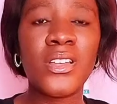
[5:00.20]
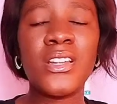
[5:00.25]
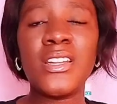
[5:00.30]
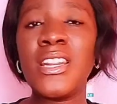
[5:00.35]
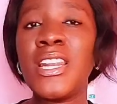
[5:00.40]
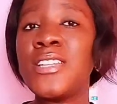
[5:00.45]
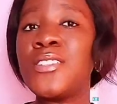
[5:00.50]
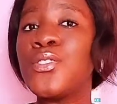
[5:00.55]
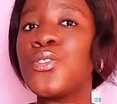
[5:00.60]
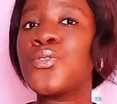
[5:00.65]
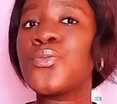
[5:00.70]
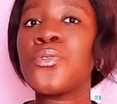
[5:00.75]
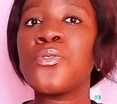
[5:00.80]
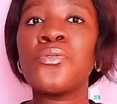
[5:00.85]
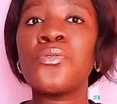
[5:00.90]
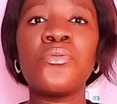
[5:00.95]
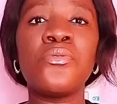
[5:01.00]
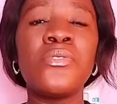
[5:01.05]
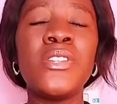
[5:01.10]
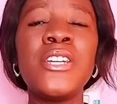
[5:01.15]
let this
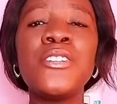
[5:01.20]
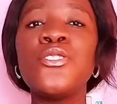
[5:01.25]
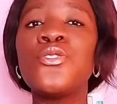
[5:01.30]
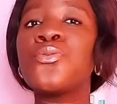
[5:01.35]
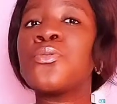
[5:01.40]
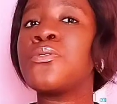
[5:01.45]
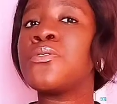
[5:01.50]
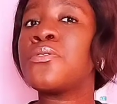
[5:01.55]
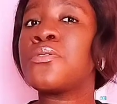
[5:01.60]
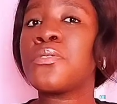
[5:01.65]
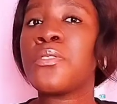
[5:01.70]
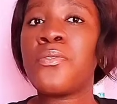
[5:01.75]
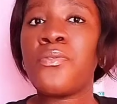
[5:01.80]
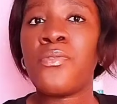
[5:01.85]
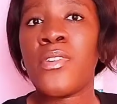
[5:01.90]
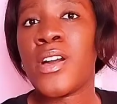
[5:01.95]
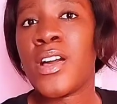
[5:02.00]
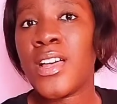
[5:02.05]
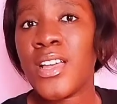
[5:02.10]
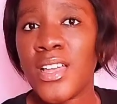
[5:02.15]
one go, let this one
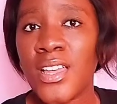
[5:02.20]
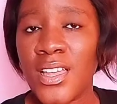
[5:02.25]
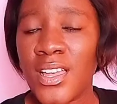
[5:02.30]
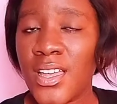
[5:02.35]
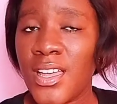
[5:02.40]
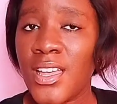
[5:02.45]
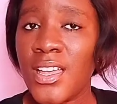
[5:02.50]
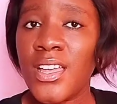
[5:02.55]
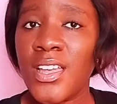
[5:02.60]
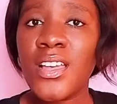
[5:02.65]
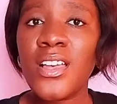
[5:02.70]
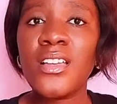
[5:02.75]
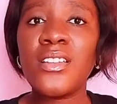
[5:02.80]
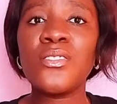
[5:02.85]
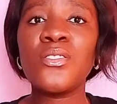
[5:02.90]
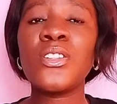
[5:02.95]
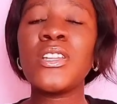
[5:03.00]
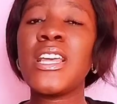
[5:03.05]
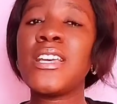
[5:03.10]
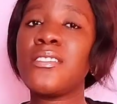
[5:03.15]
suffer.
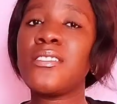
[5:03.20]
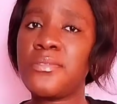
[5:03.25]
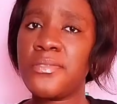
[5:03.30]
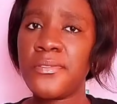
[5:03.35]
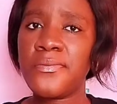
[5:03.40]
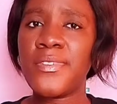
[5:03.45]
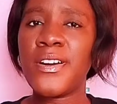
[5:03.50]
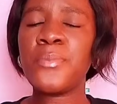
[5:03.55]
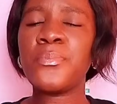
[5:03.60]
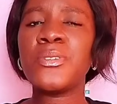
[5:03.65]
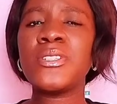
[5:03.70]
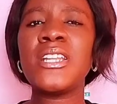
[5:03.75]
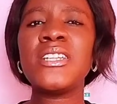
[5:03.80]
Not like suffer, but